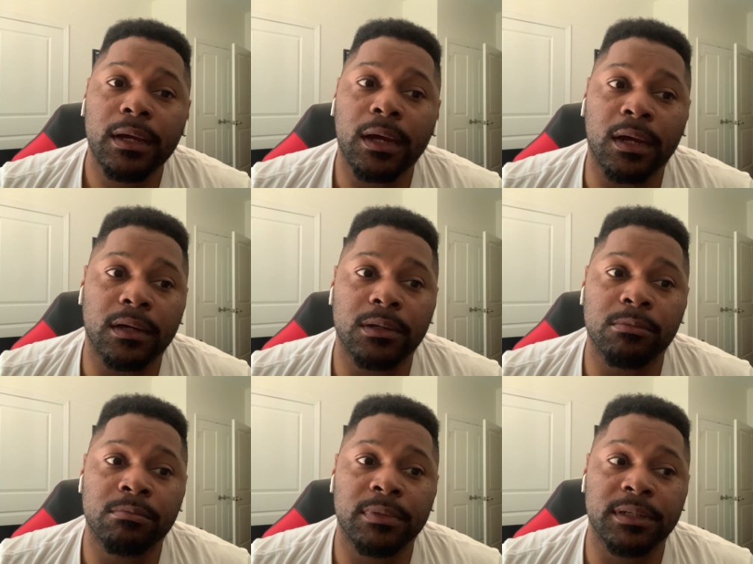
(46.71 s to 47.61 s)

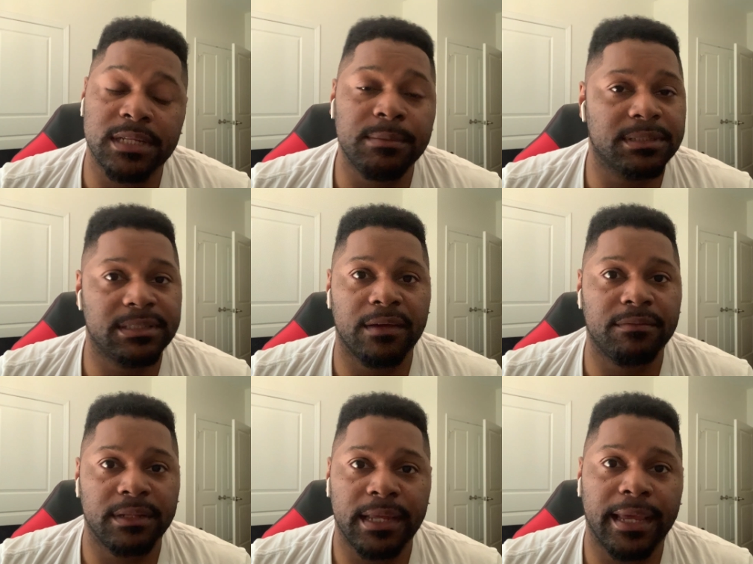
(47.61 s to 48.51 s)
Um, a team that's
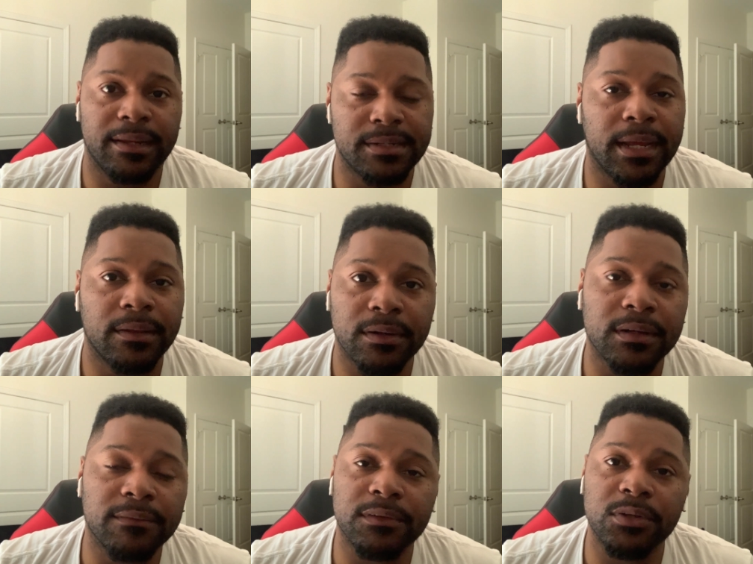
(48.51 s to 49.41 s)
definitely had talent
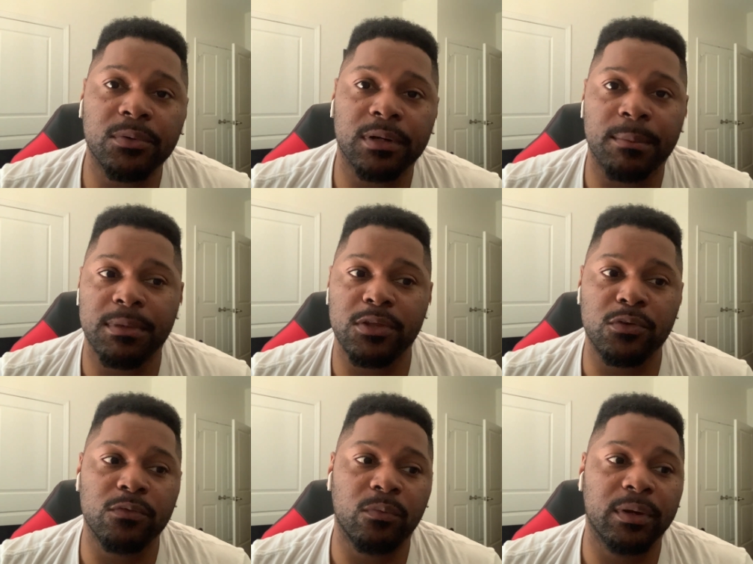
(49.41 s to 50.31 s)
enough to do it. I mean,
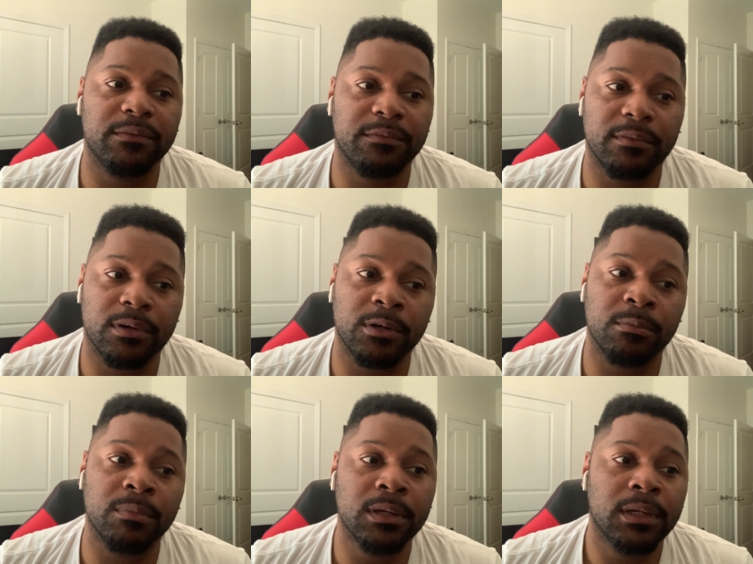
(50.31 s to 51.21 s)
you went
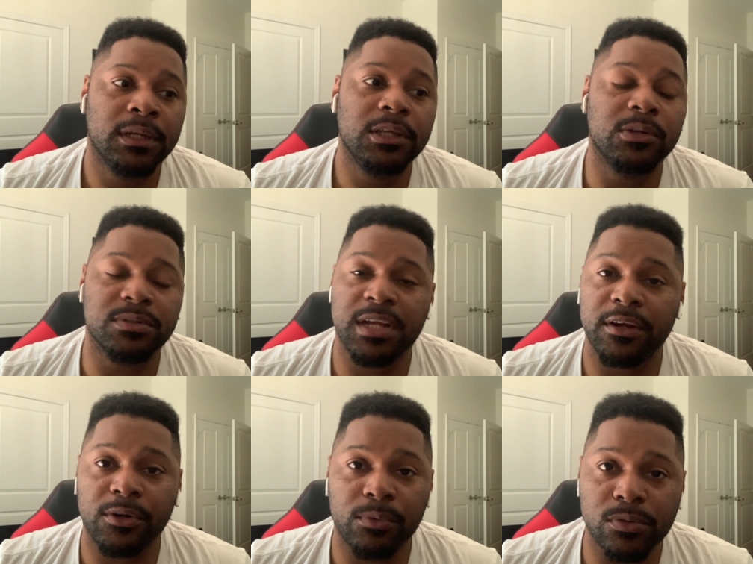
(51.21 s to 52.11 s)
from, you know,
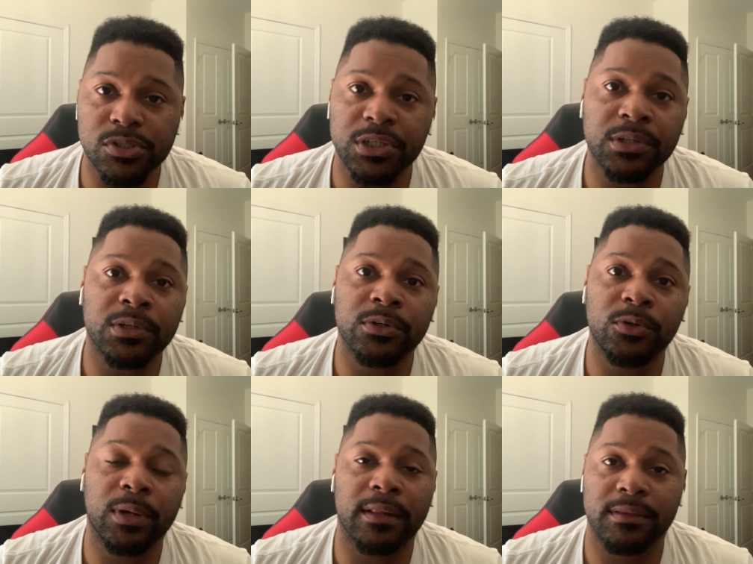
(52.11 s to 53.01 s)
Terry Rozier,
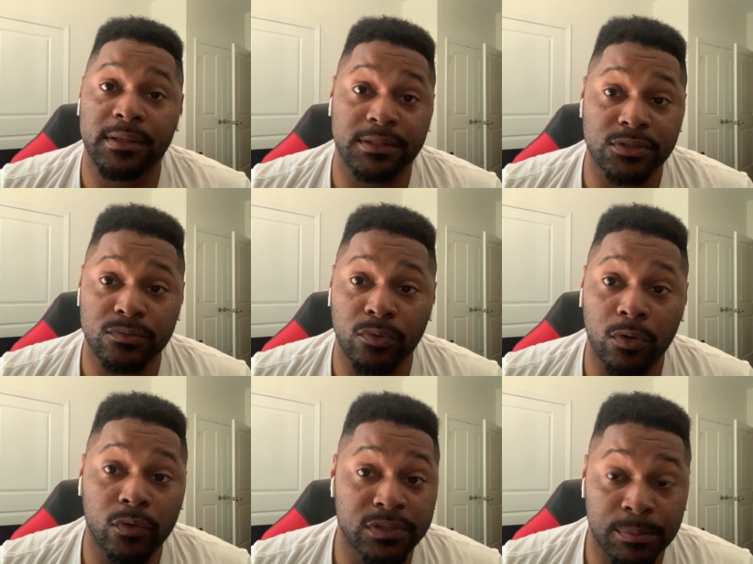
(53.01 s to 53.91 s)
who I think has
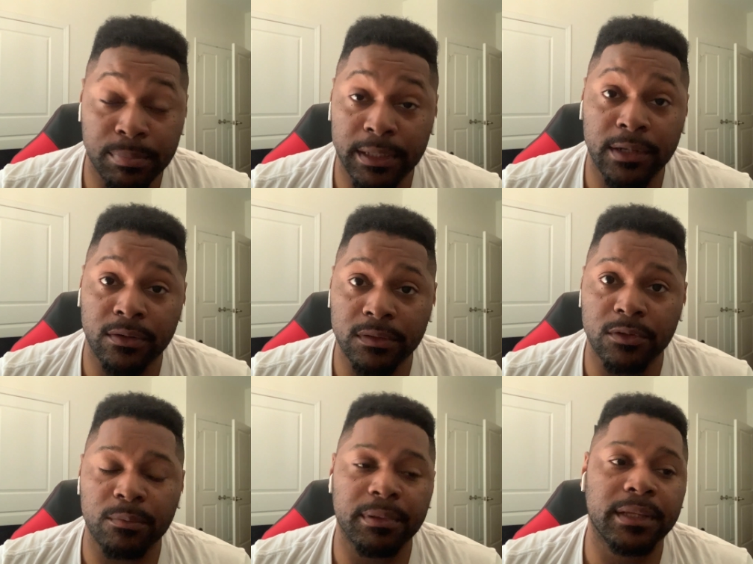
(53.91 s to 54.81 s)
grown as a player a
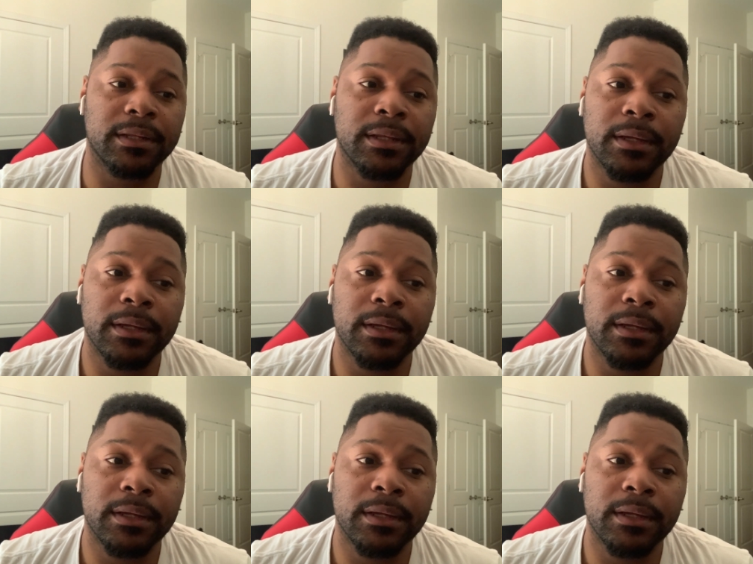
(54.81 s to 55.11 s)
little bit,